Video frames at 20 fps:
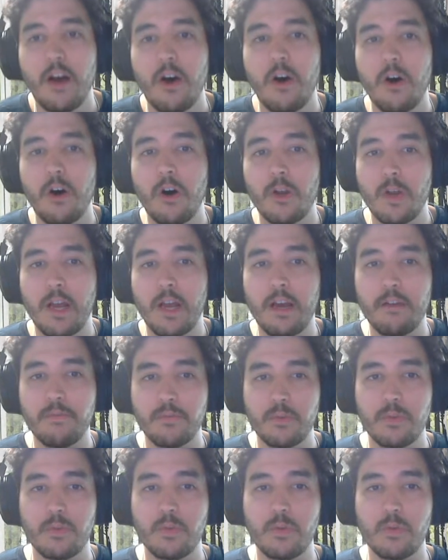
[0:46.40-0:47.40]
All you have
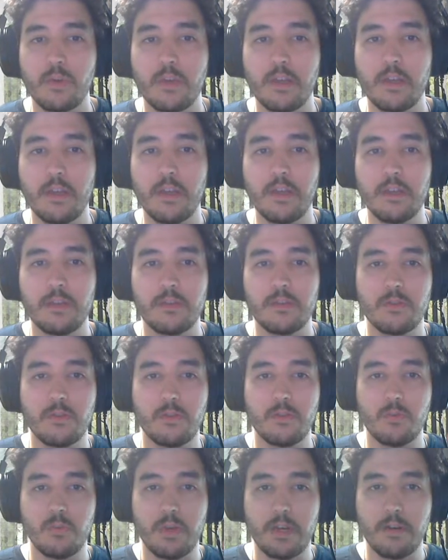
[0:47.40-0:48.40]
to do is to
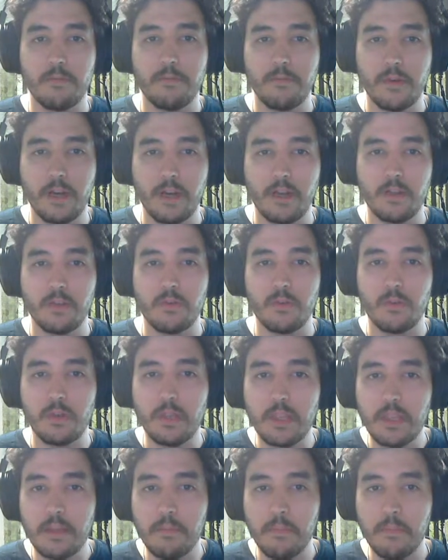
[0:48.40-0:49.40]
verify your
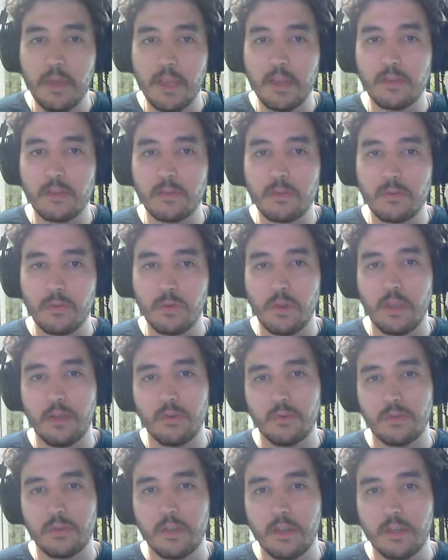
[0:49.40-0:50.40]
email to Hero
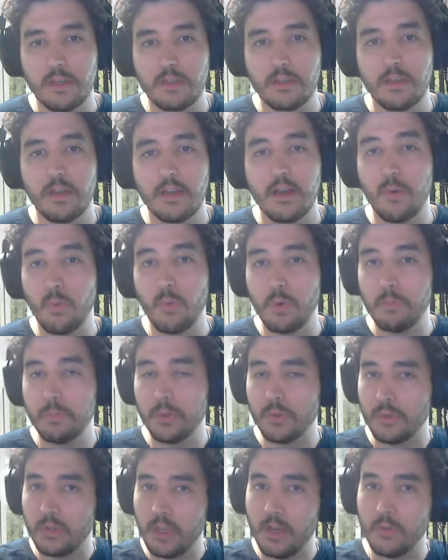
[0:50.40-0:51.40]
Siege. I will
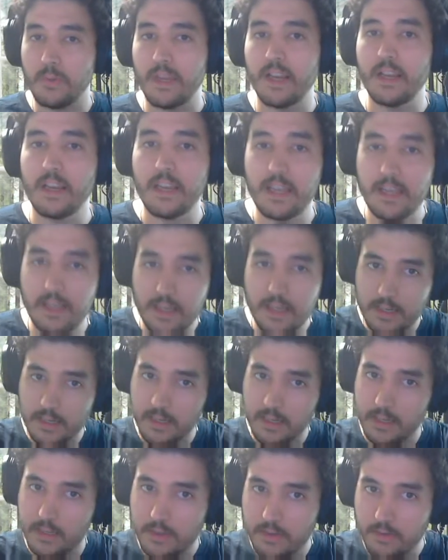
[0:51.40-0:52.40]
put down a link in the
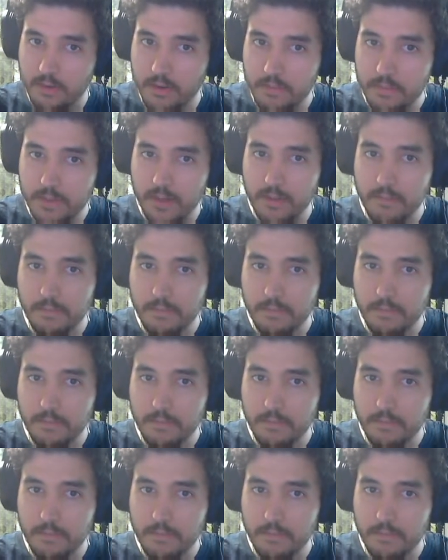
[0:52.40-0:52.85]
description.